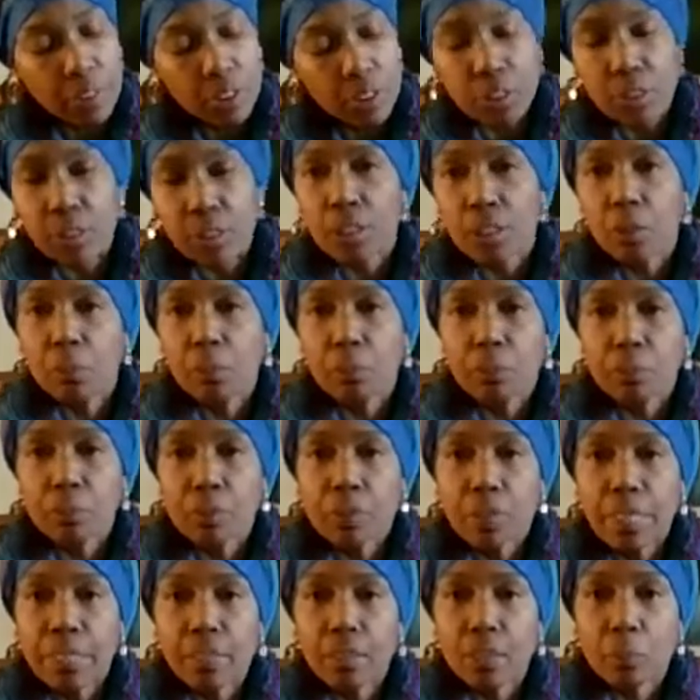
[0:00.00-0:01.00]
and just keep
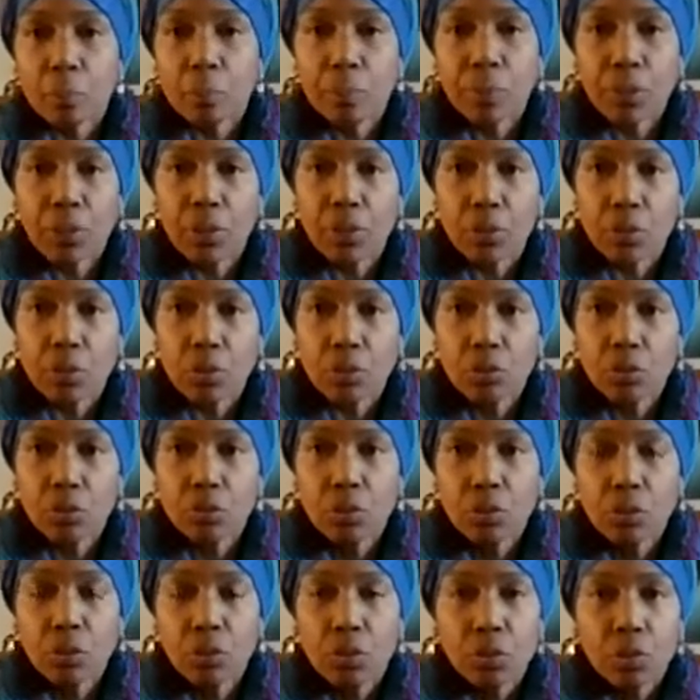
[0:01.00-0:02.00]
like the peel
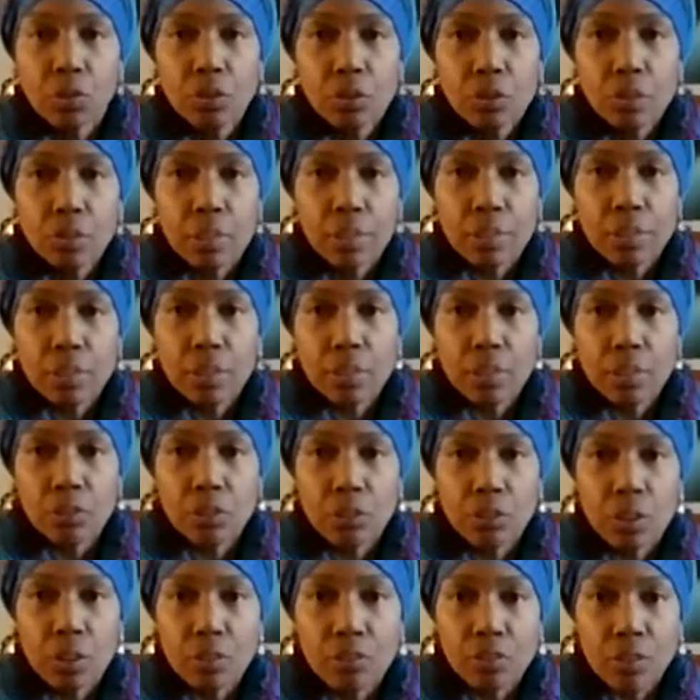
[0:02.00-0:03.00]
that's
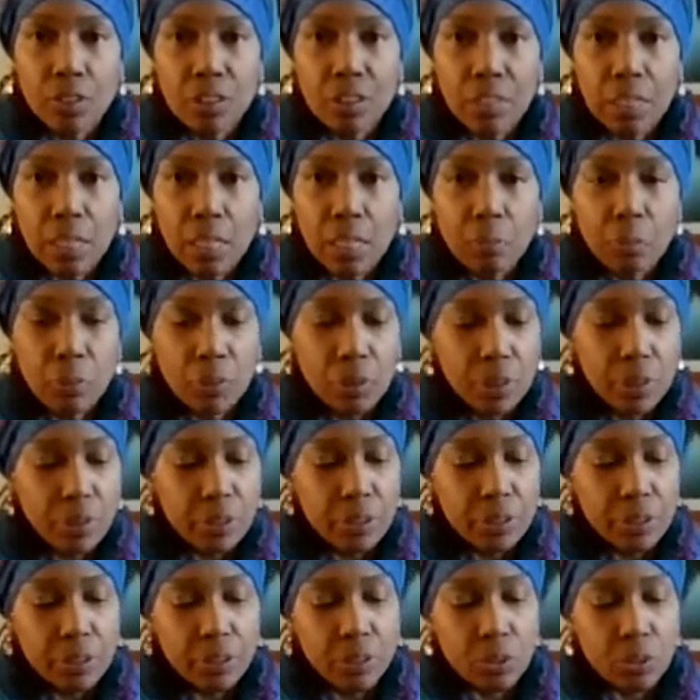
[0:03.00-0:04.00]
underneath this label
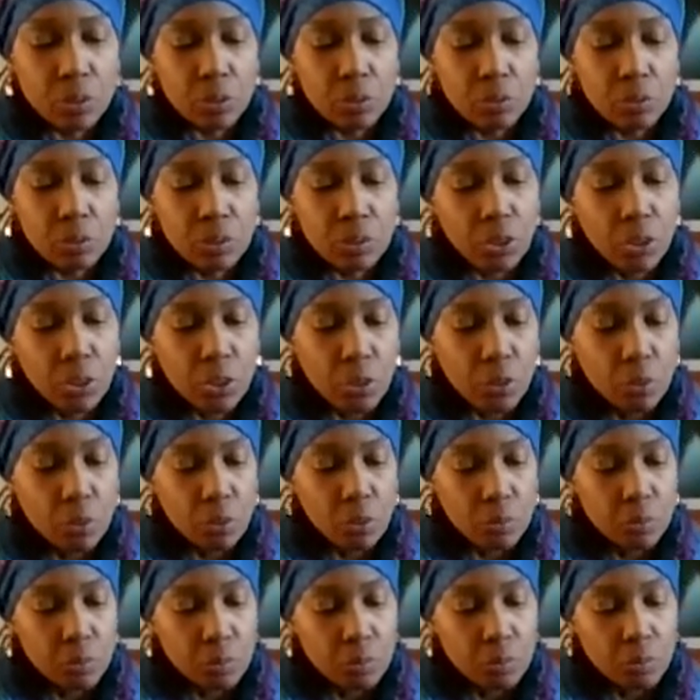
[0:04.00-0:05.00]
here. There's,
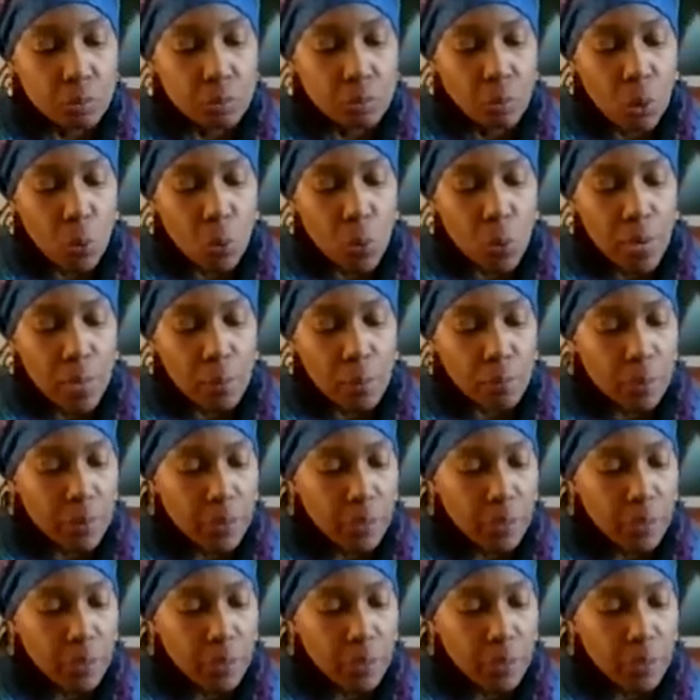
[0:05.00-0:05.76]
a white